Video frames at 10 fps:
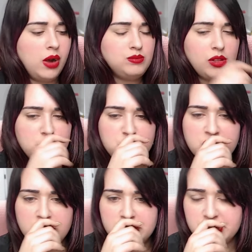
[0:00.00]
Is she
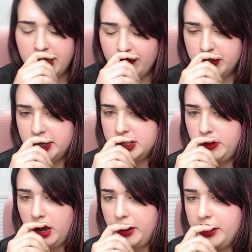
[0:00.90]
gonna discover that he's
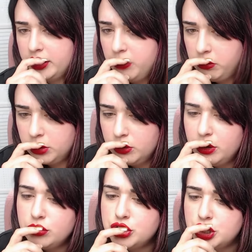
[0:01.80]
Monarch? I don't
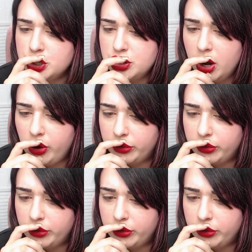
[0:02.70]
know if she should know.